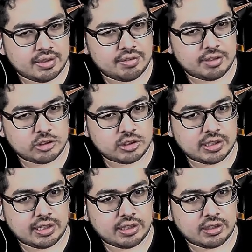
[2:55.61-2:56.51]
essentially,
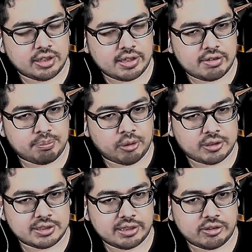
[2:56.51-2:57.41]
like a lot of the
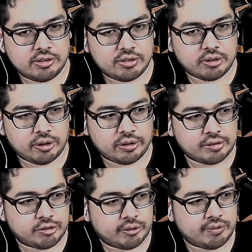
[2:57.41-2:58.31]
bartenders
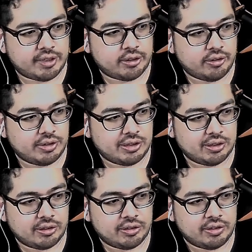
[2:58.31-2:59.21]
are sort of like your
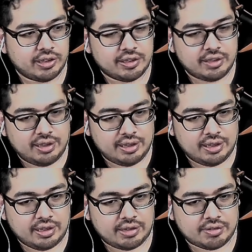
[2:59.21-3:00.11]
dollar
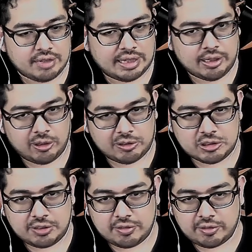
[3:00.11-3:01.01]

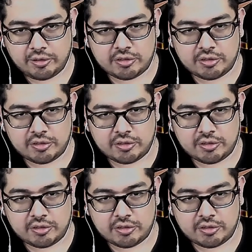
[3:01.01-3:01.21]
psychologist, your